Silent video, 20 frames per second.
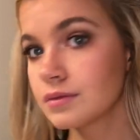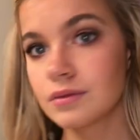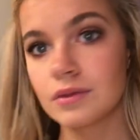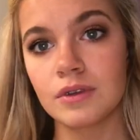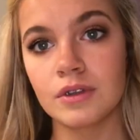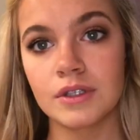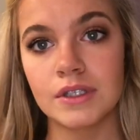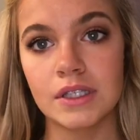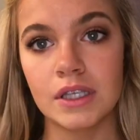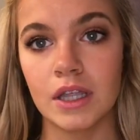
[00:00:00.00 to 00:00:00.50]

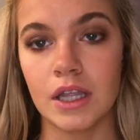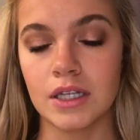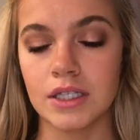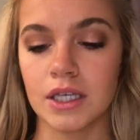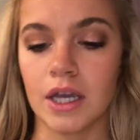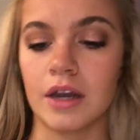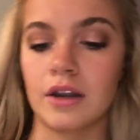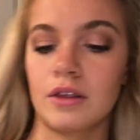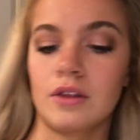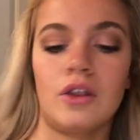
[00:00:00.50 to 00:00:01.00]
can see that it's
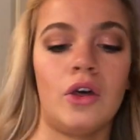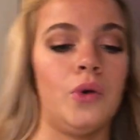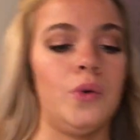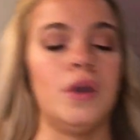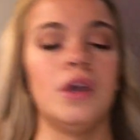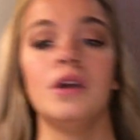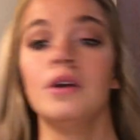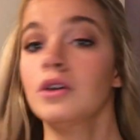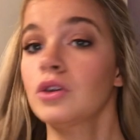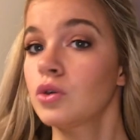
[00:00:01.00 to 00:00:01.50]
kind of
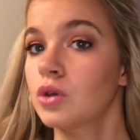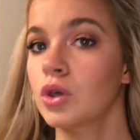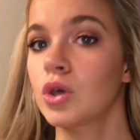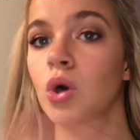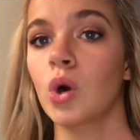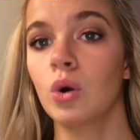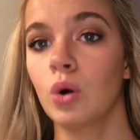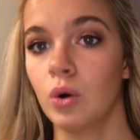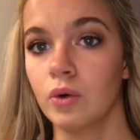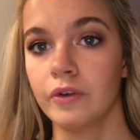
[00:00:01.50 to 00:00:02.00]
glowy. You can
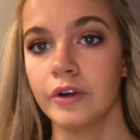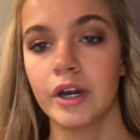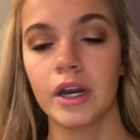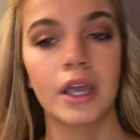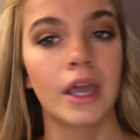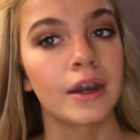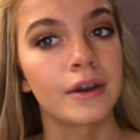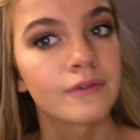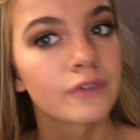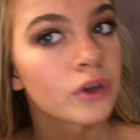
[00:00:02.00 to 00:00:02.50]
go over it
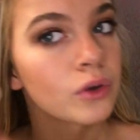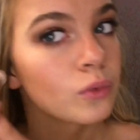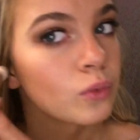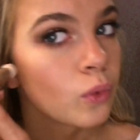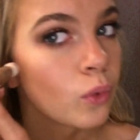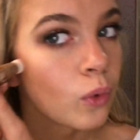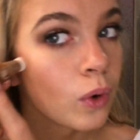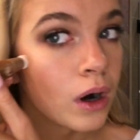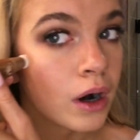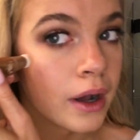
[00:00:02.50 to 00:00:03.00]
again if you
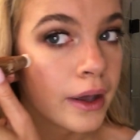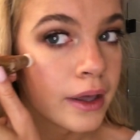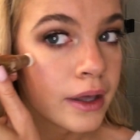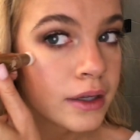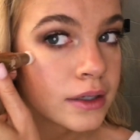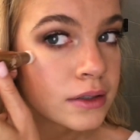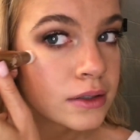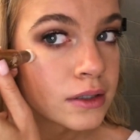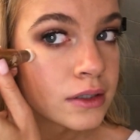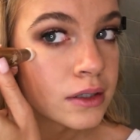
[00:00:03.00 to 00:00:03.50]

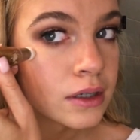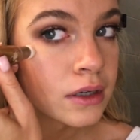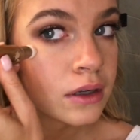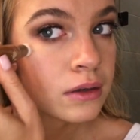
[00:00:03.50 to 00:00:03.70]
want.